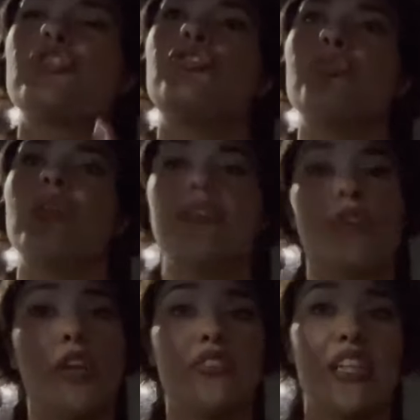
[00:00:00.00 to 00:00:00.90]
too
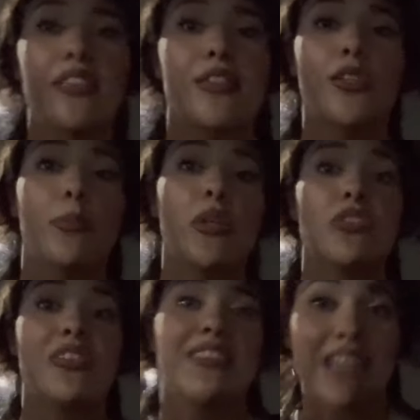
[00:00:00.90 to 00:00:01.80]
involved in this other
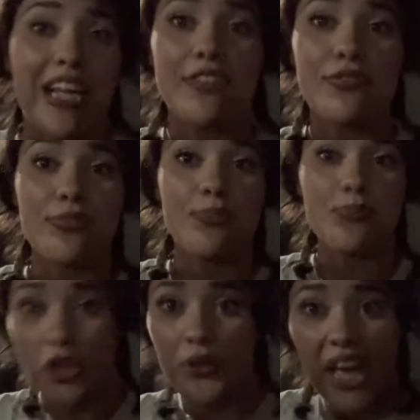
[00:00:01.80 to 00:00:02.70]
person's life.
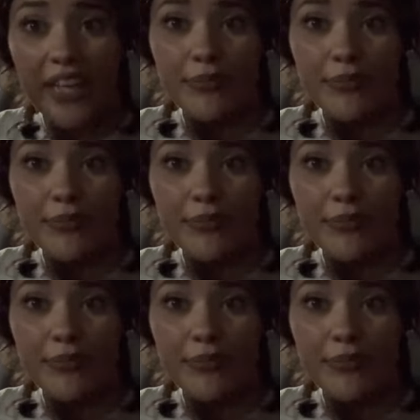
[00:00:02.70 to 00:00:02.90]
Okay?